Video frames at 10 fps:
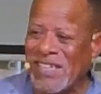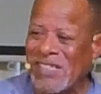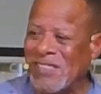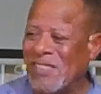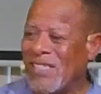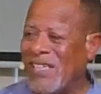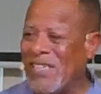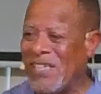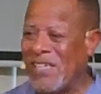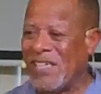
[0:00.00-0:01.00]
and and
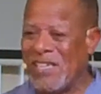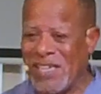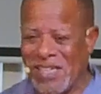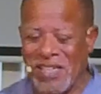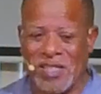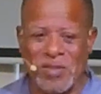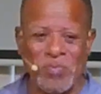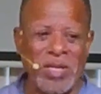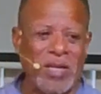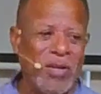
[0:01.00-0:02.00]
he, he had he had this
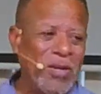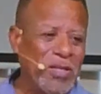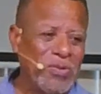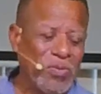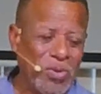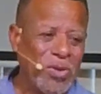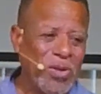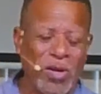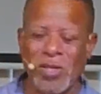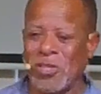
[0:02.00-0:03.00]
big long real
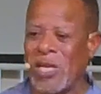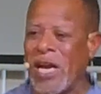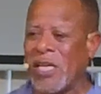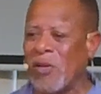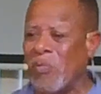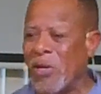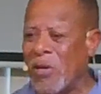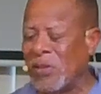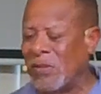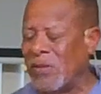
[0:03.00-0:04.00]
long shaggy
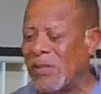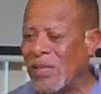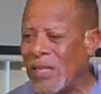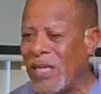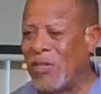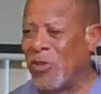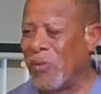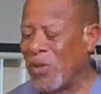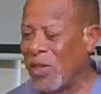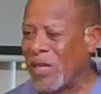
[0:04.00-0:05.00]
beard and I told him
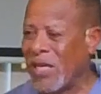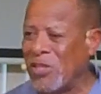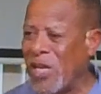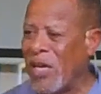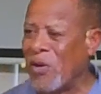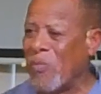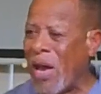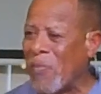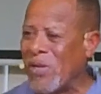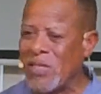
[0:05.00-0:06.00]
he looked like John the
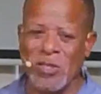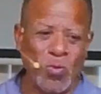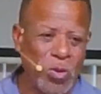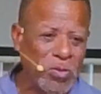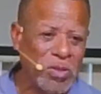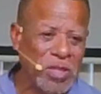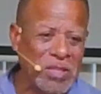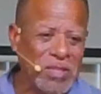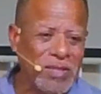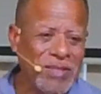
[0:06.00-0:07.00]
Baptist in the
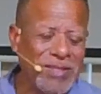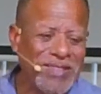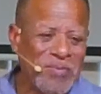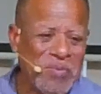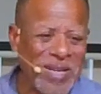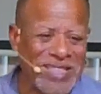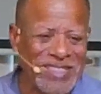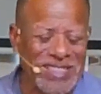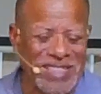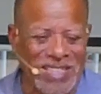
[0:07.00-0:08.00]
wilderness, but
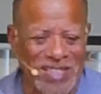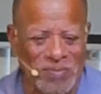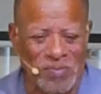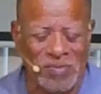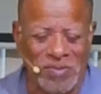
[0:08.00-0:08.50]
um,